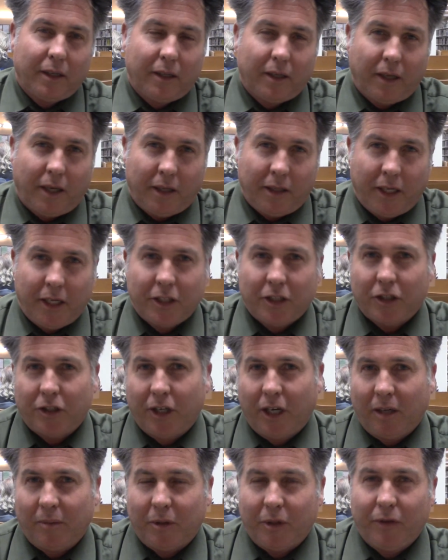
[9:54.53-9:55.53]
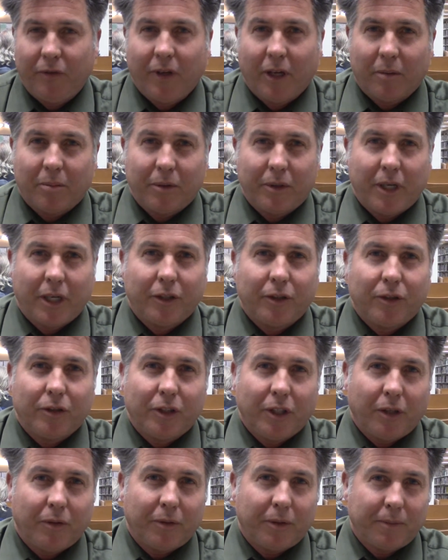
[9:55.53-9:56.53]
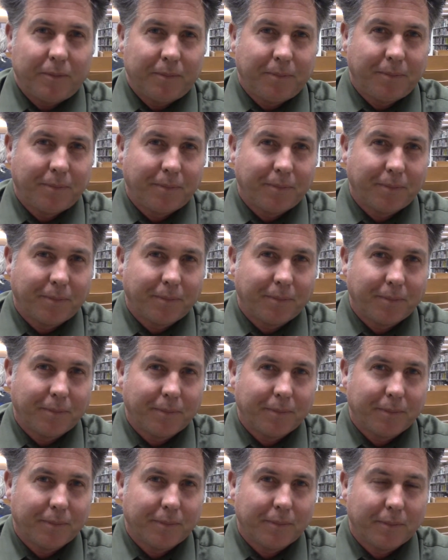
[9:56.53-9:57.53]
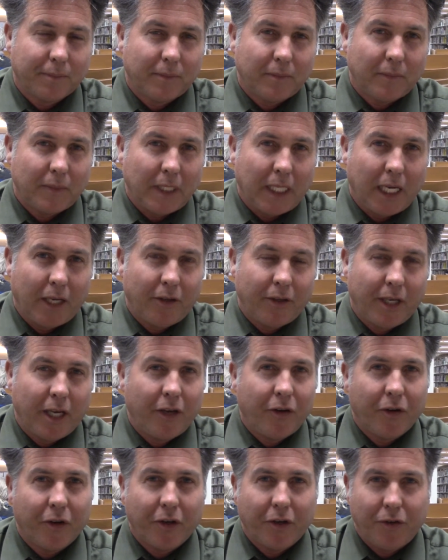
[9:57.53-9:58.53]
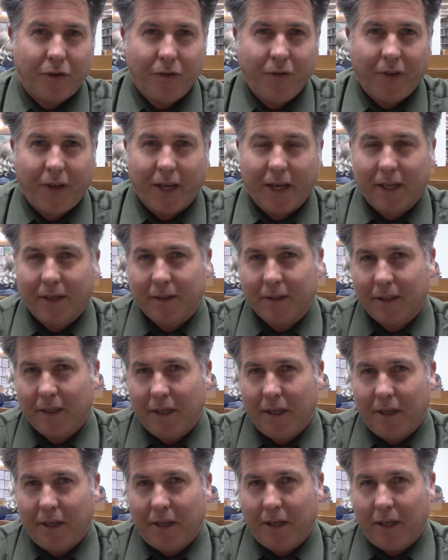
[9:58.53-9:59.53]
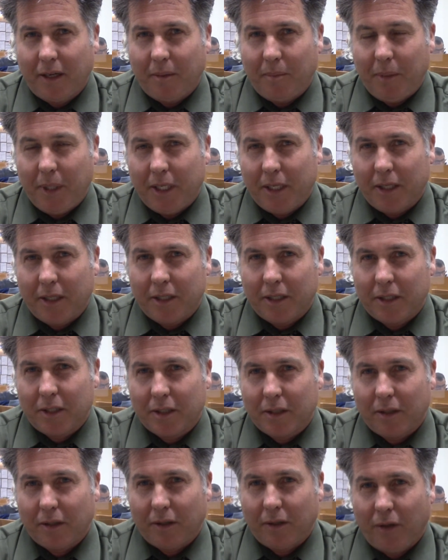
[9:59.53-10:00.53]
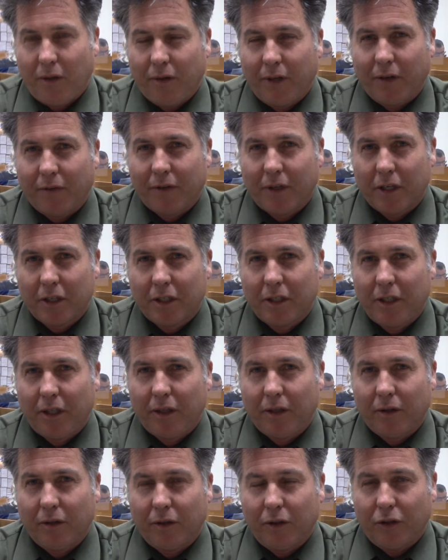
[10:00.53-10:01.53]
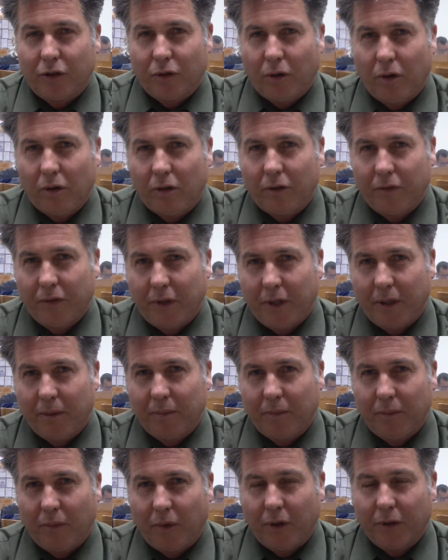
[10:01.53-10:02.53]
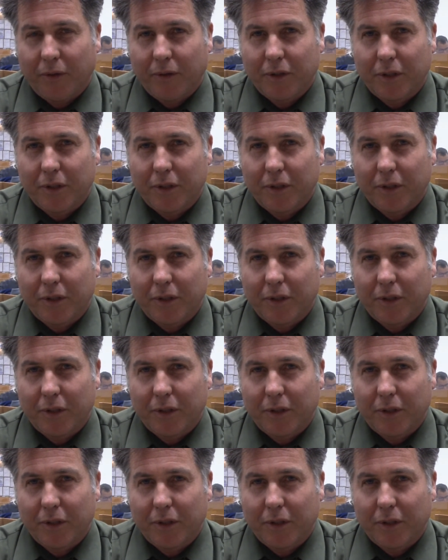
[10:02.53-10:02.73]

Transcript: And ladies and gentlemen, you've got to protect your children. Now, I don't know how you're going to do that because you don't have custody or control over them while they're at